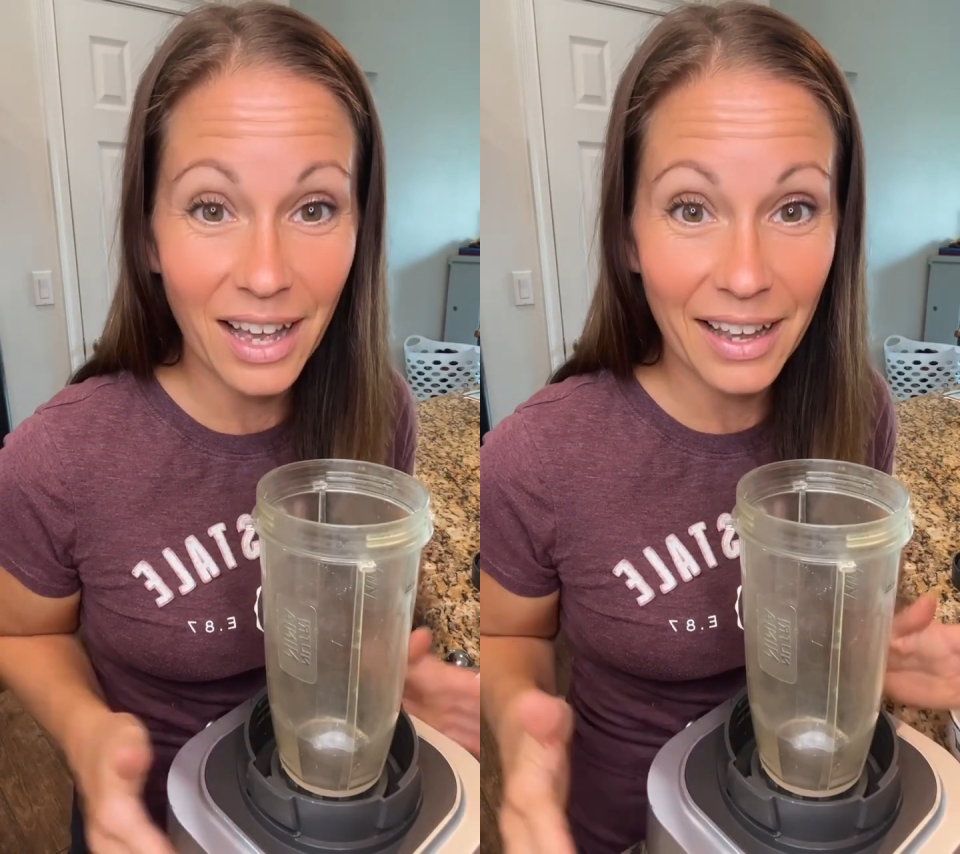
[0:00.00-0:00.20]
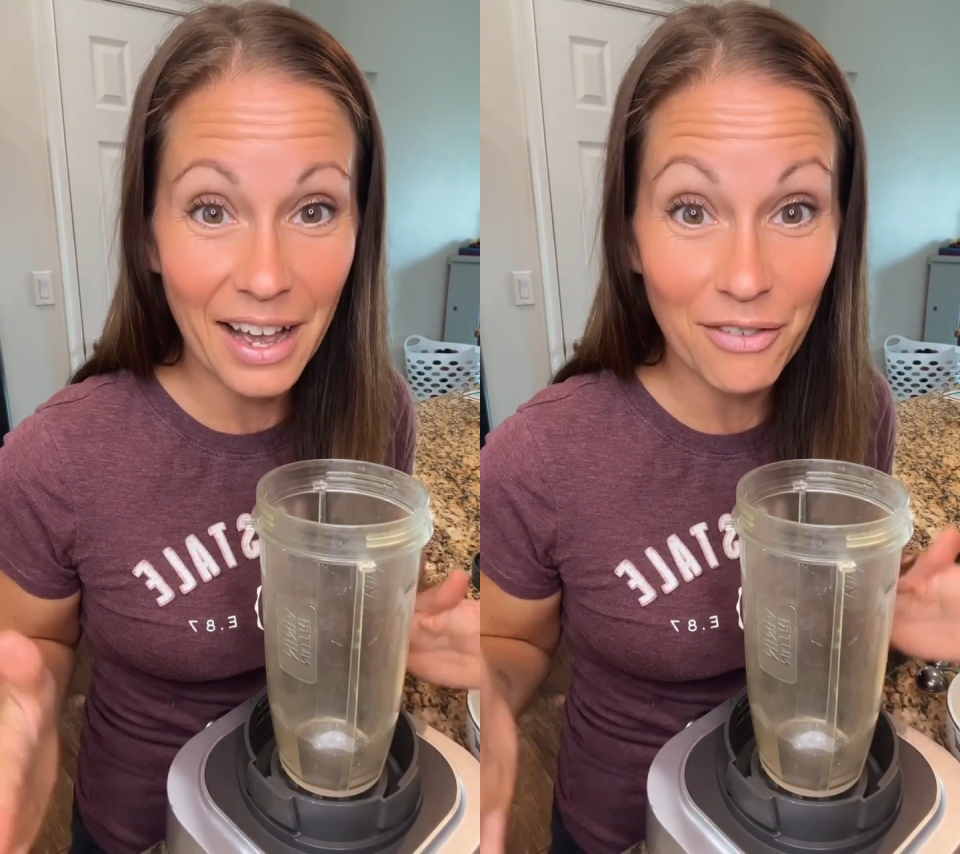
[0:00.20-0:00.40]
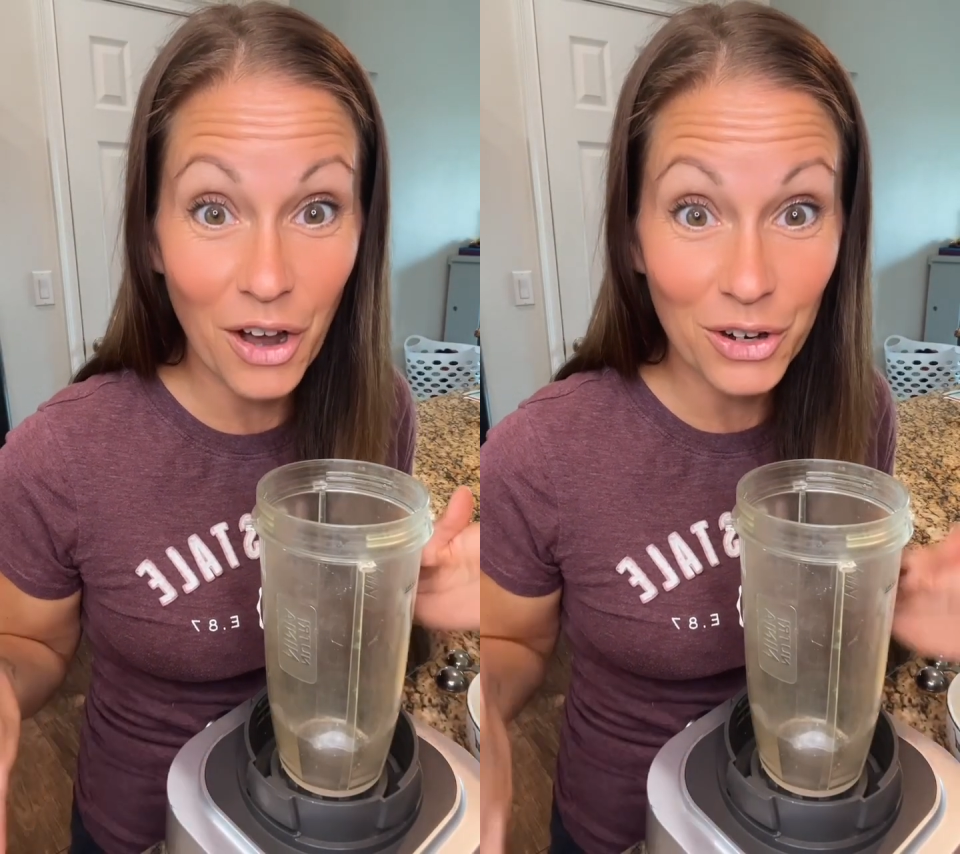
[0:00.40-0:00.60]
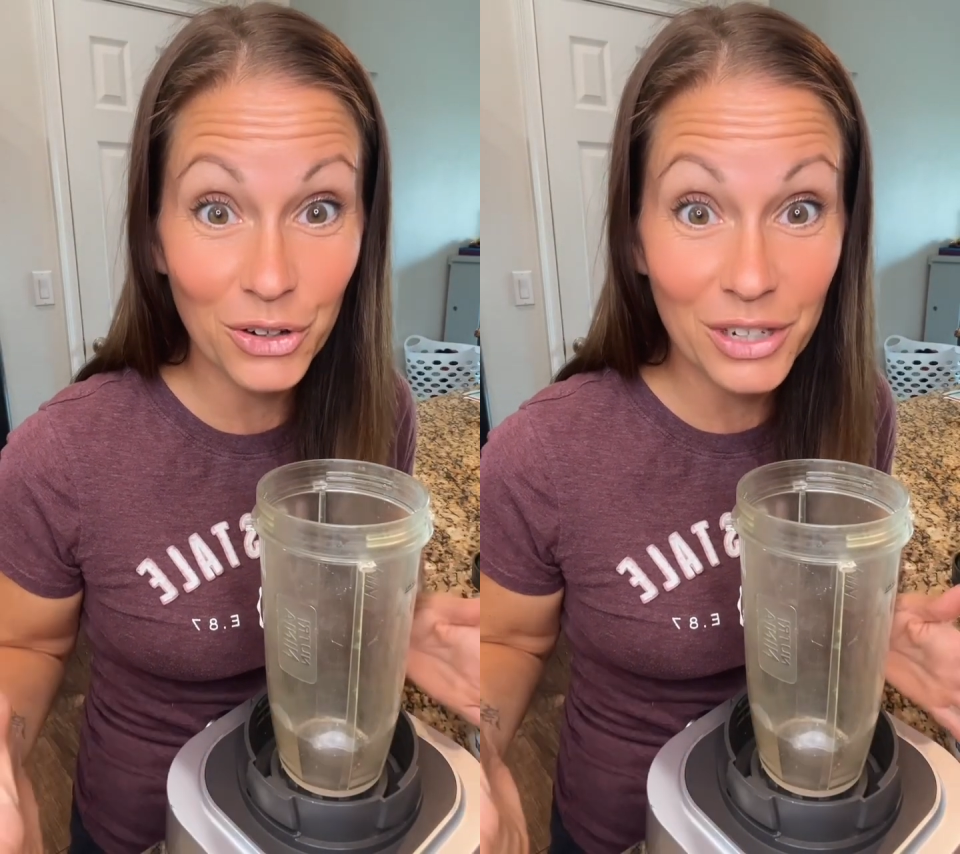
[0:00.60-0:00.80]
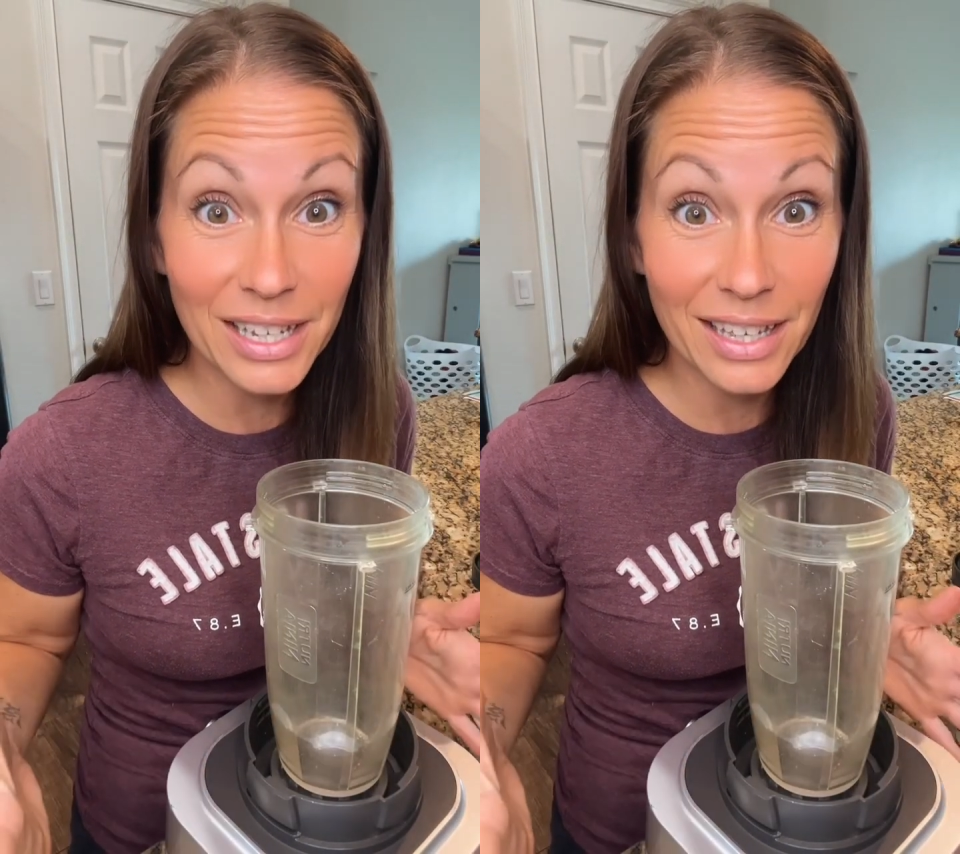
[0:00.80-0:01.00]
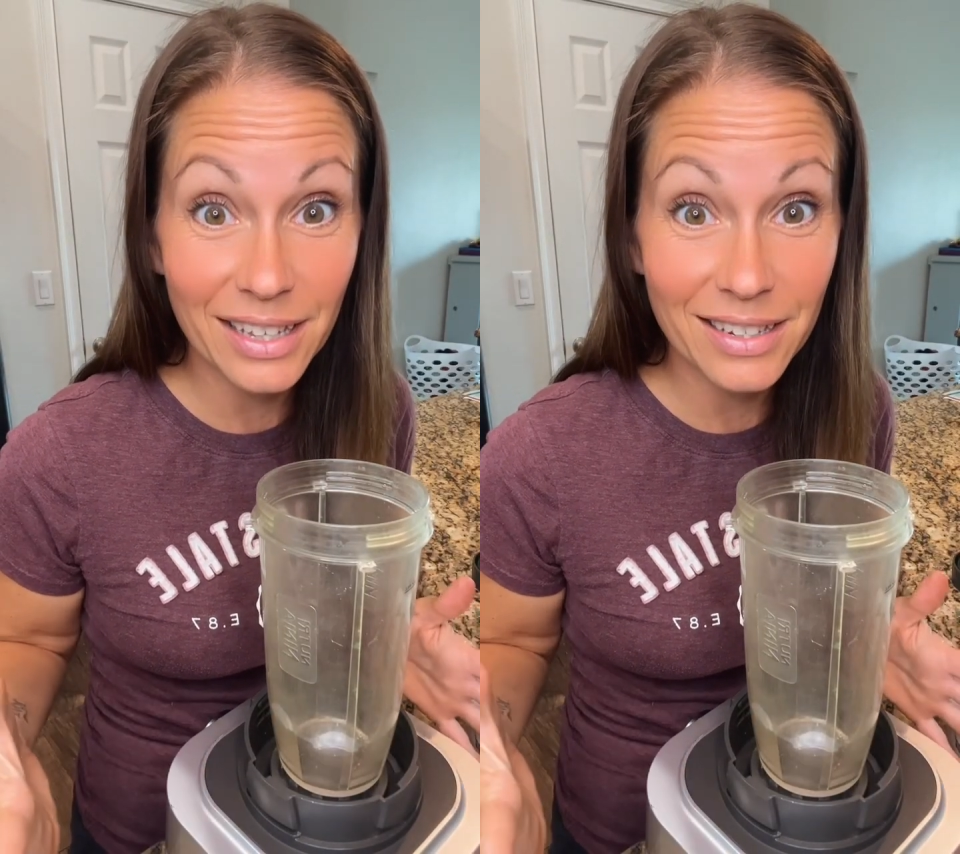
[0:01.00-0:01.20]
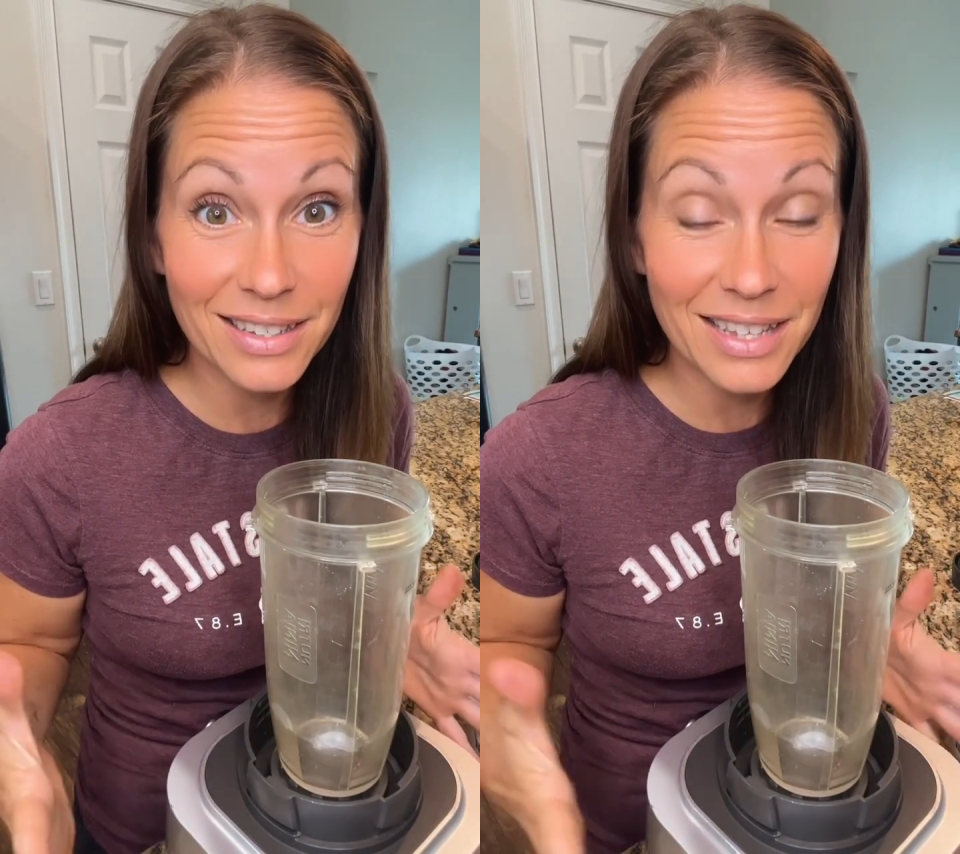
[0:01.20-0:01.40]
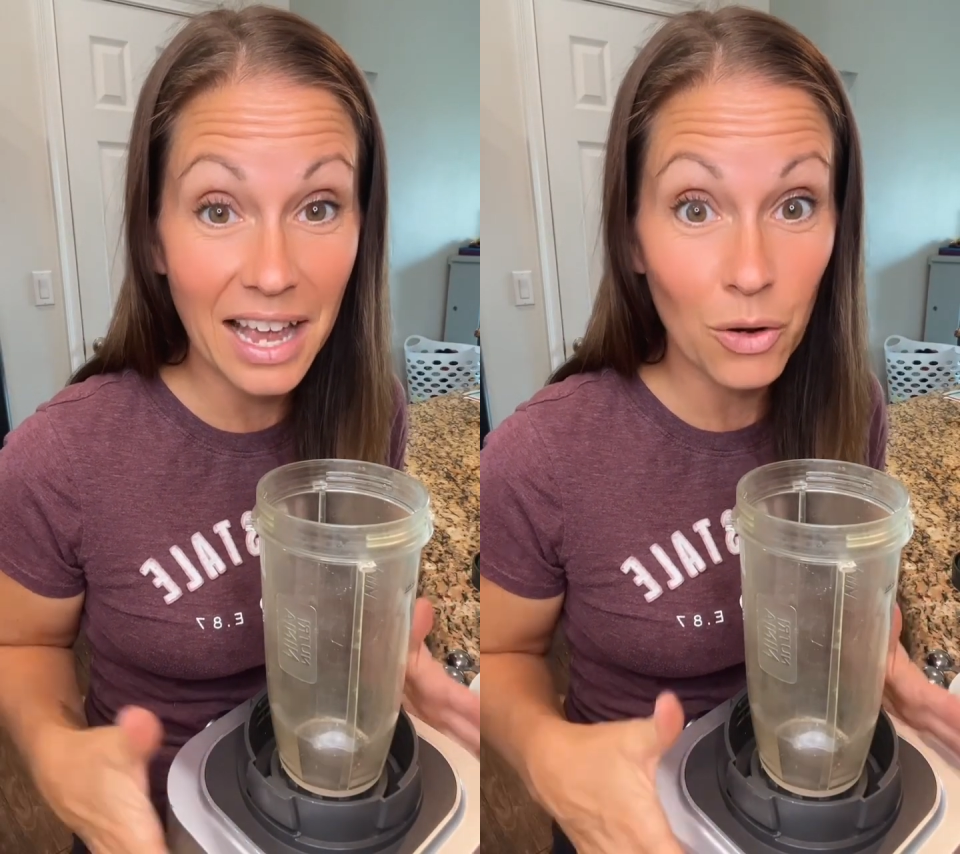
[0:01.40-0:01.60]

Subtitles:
I have hungry kids